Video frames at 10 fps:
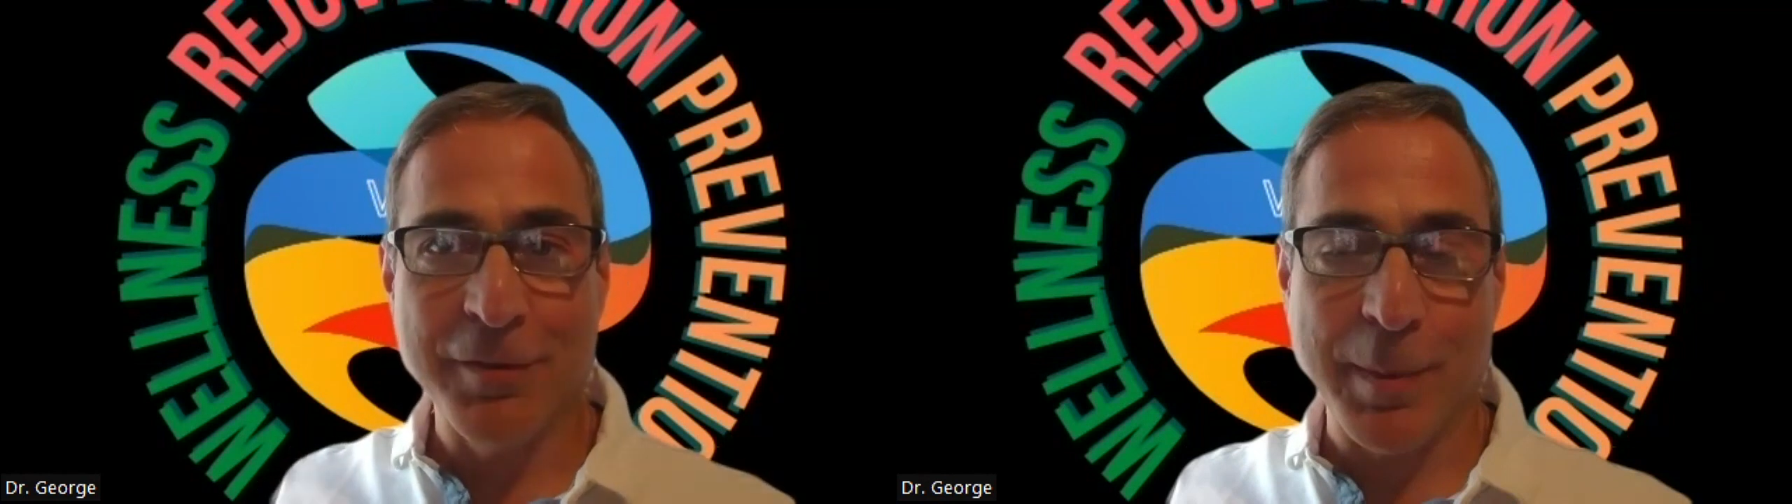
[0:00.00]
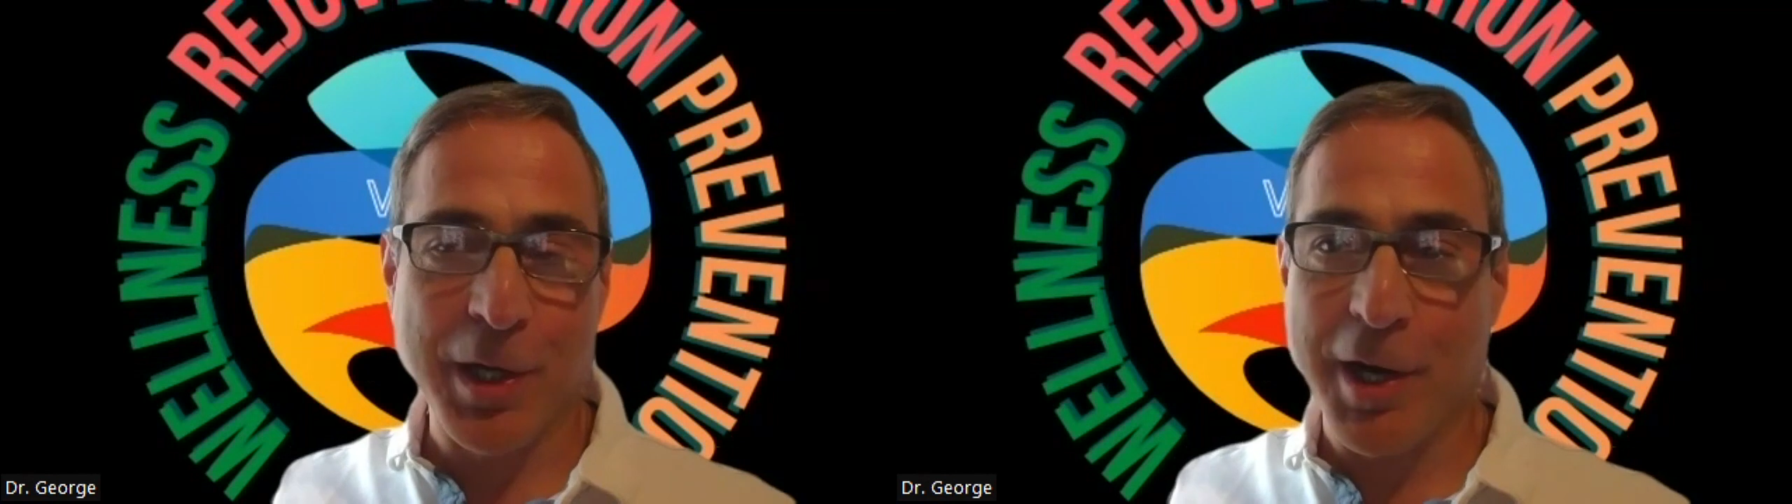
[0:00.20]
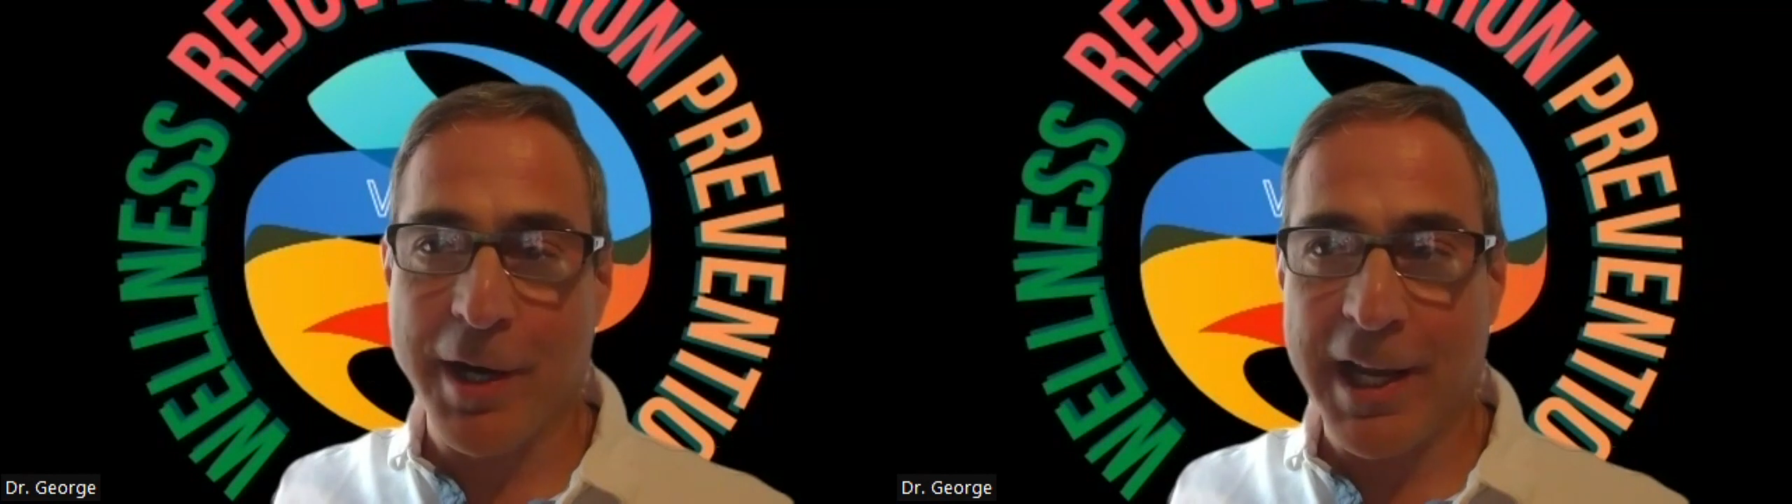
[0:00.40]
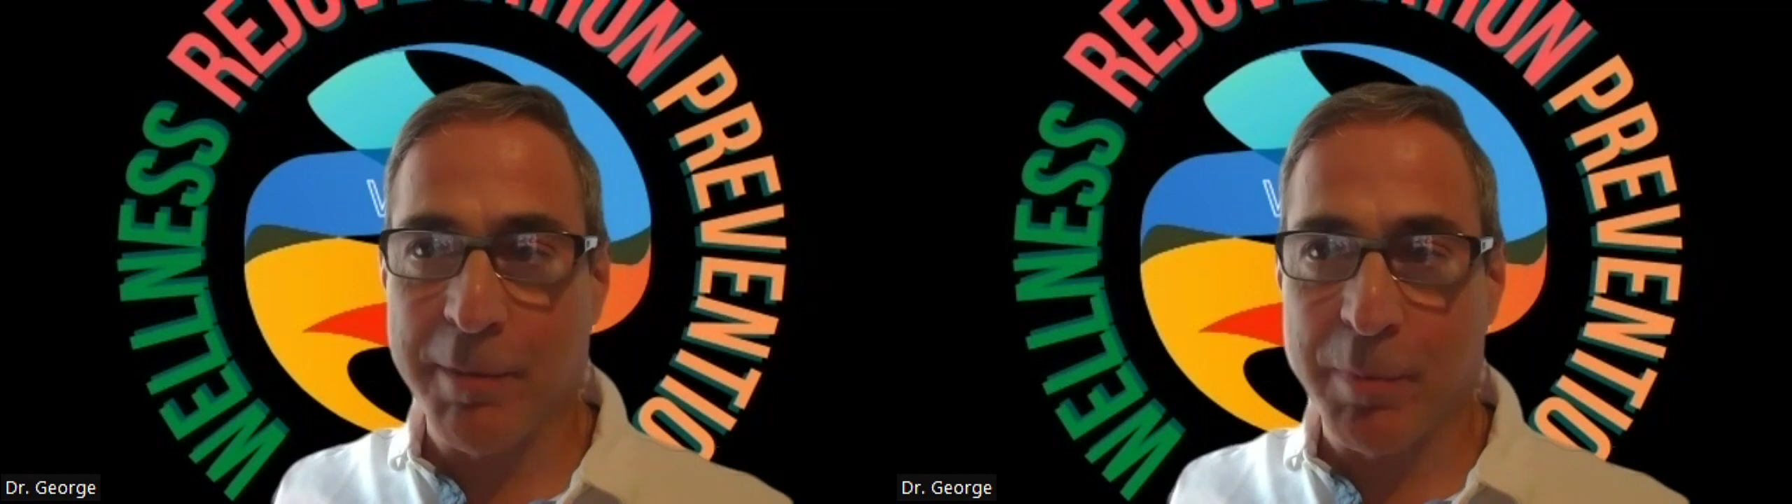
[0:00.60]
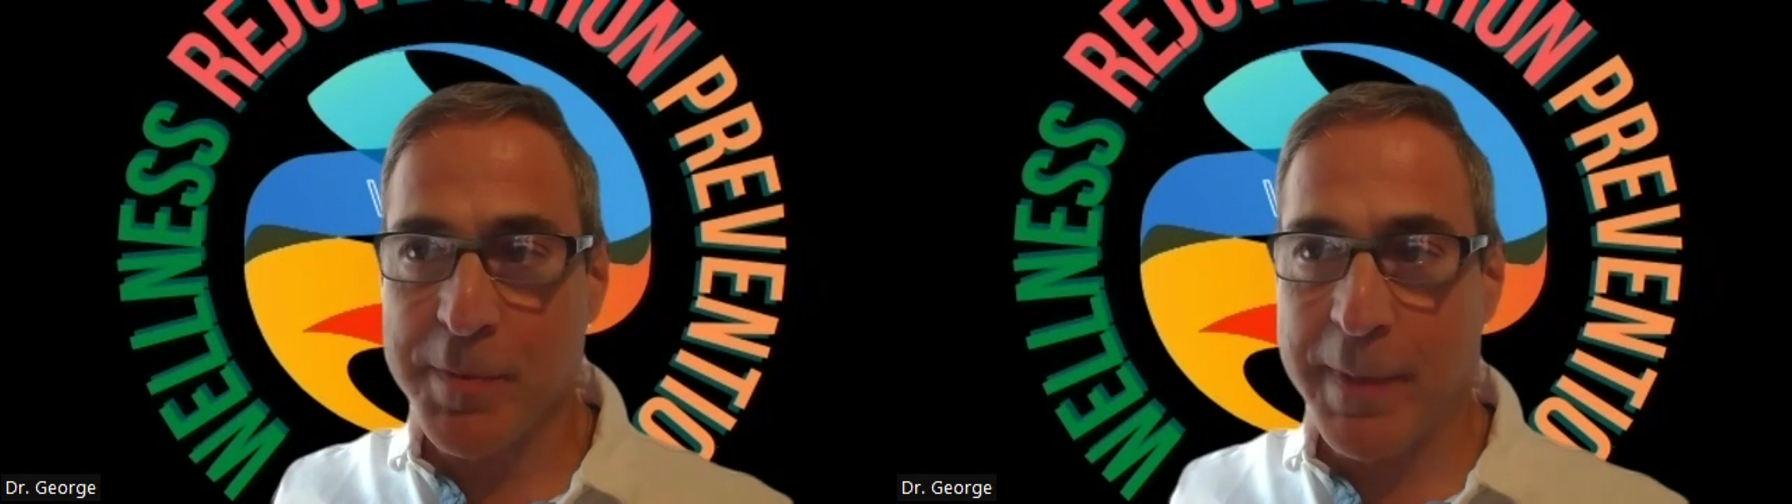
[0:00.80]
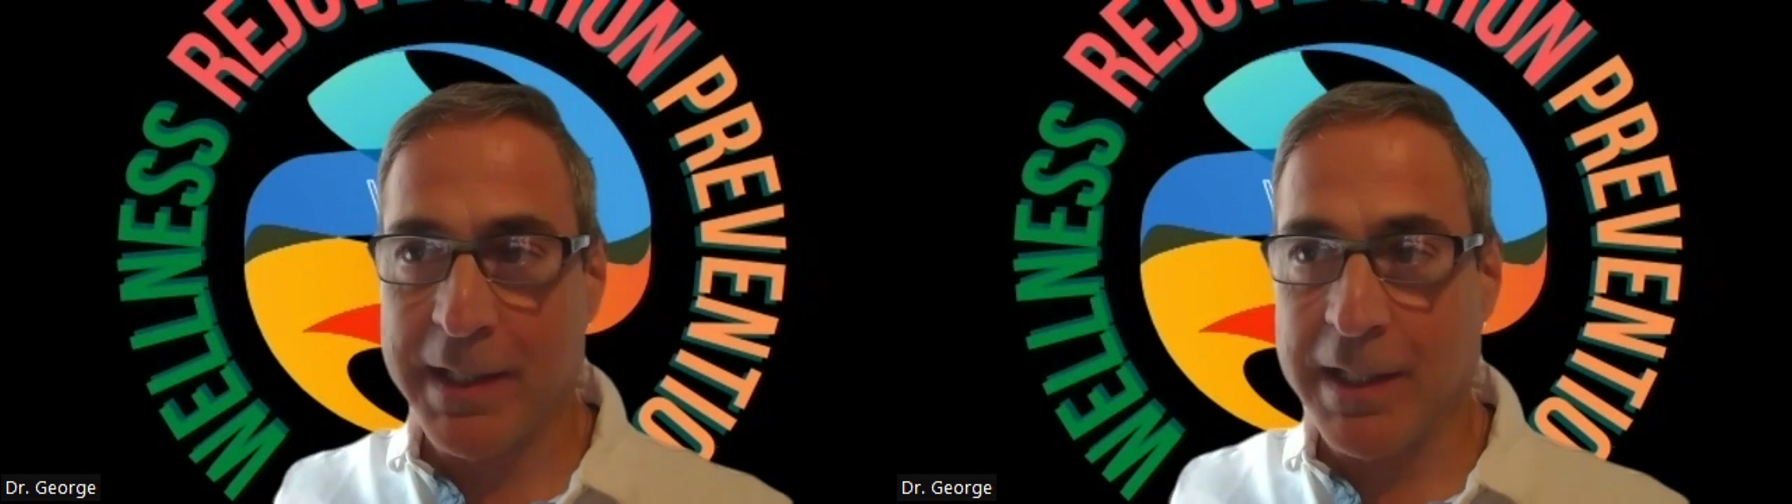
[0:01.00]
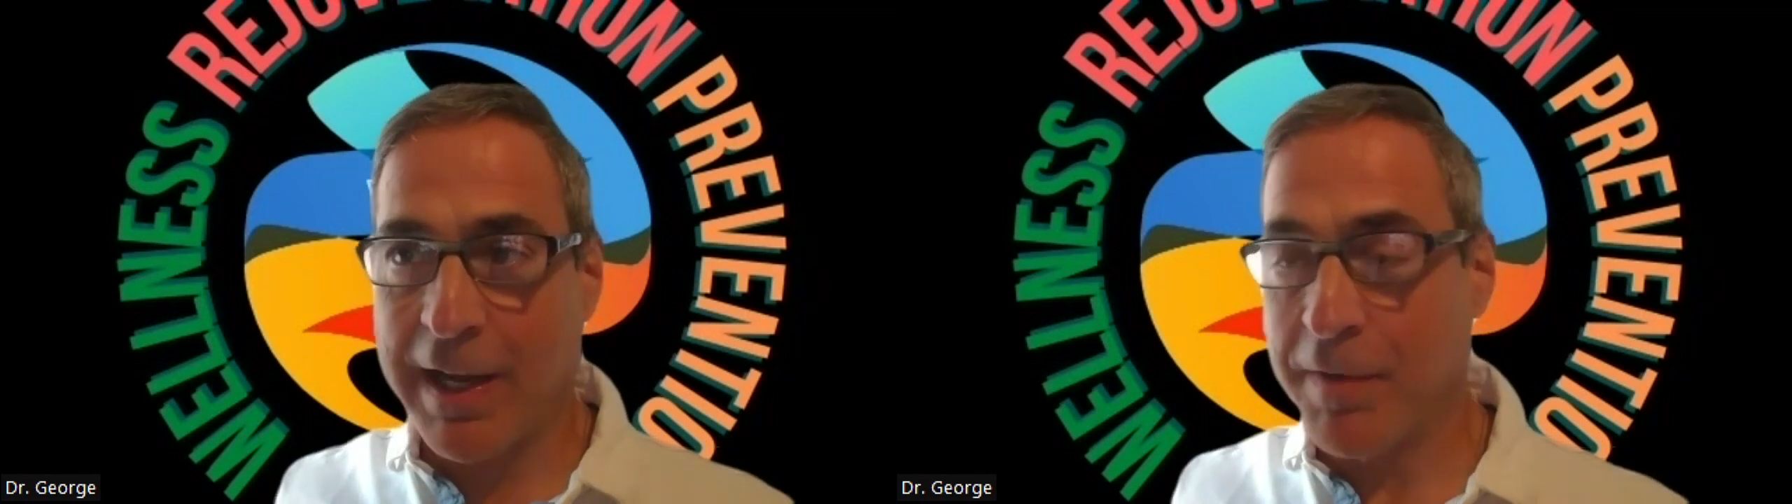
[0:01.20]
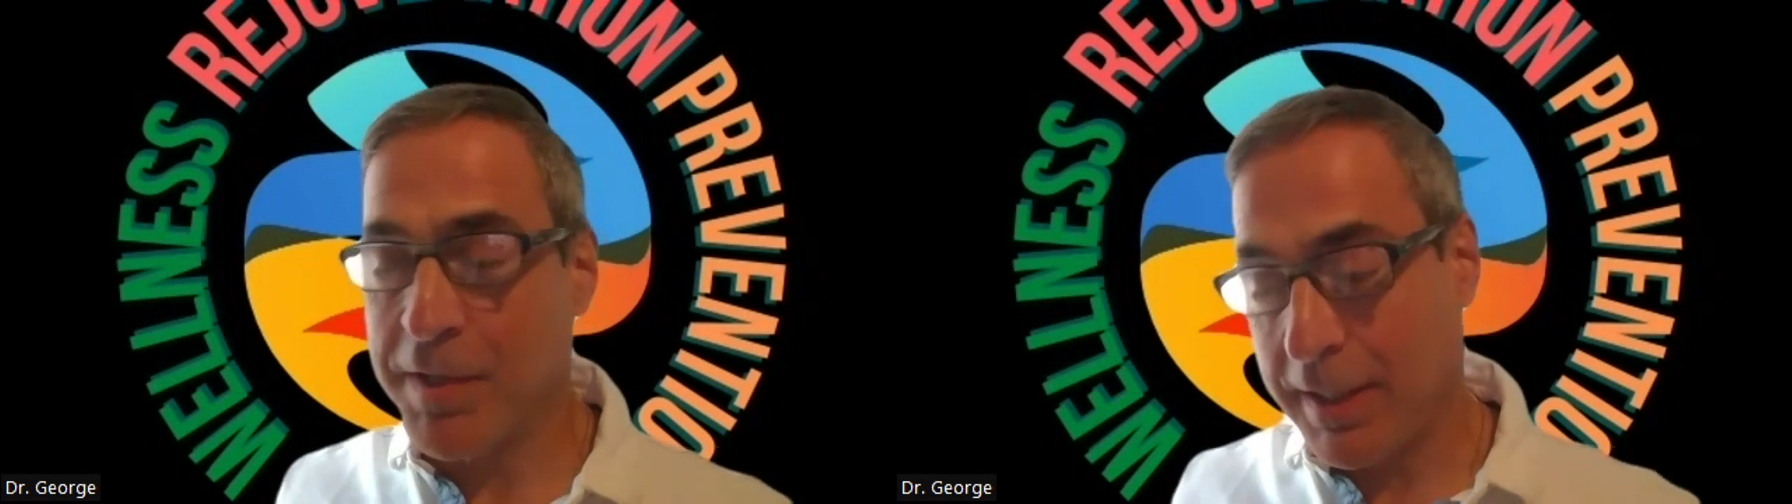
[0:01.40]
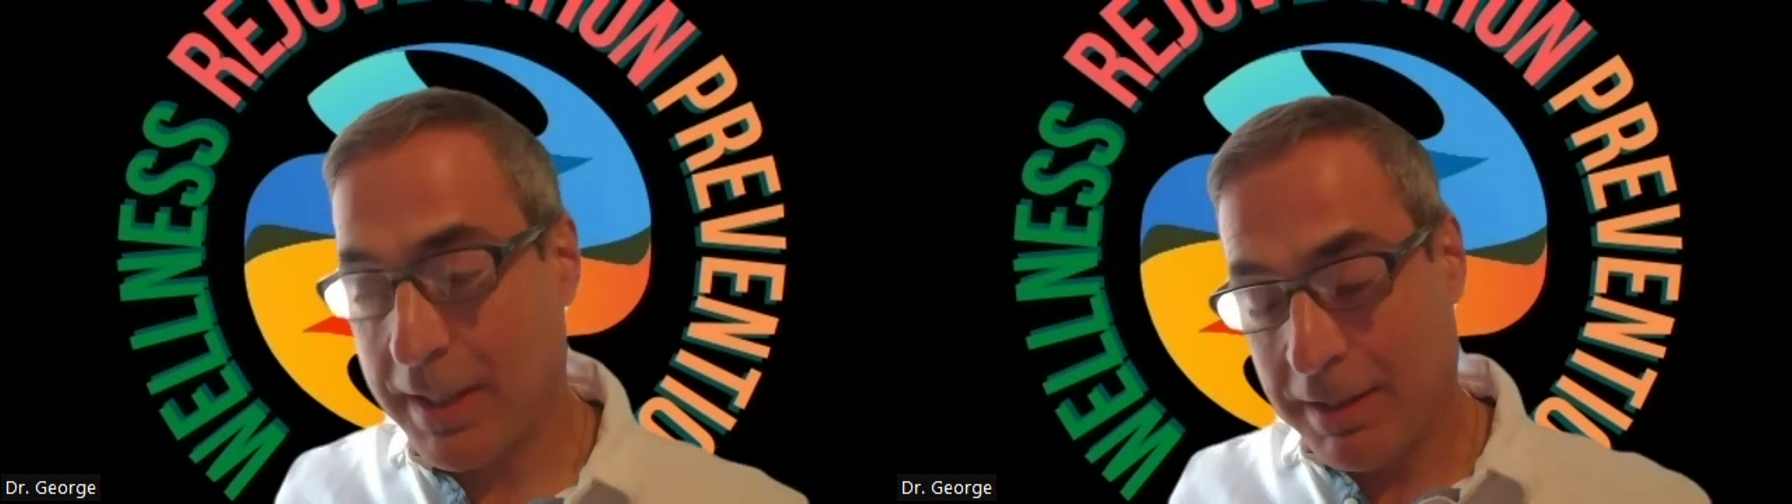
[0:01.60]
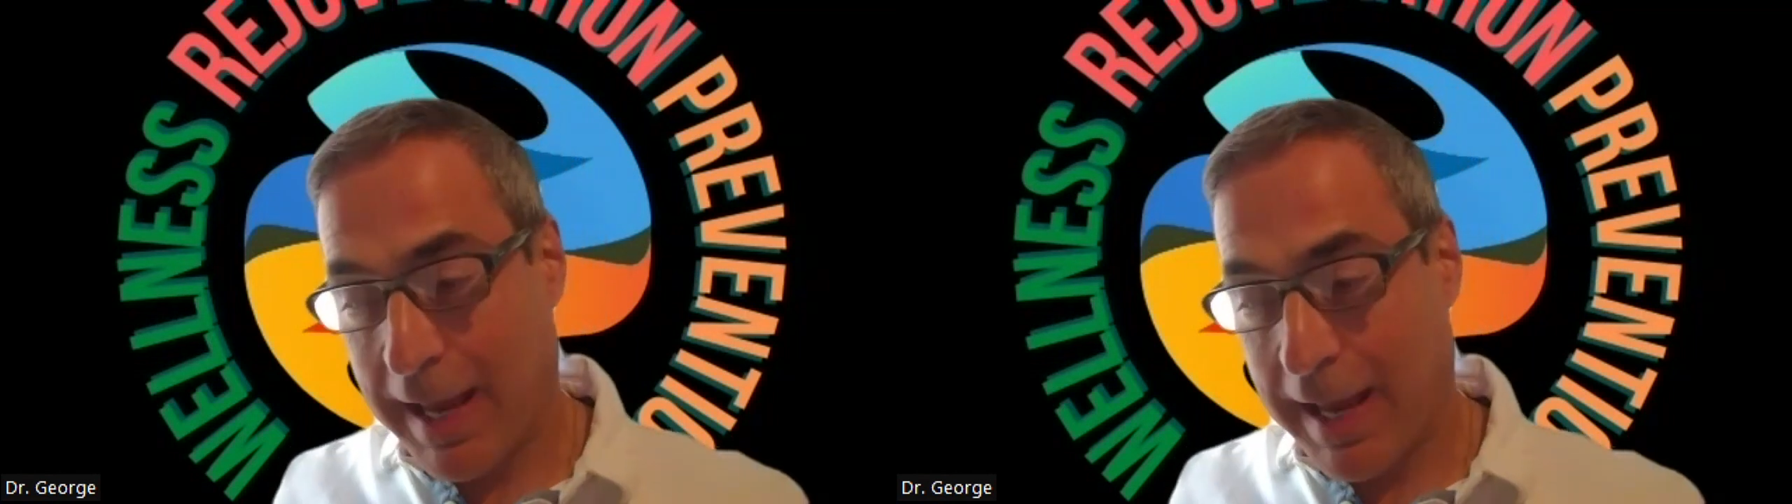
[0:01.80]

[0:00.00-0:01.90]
From a cardiac perspective, obviously,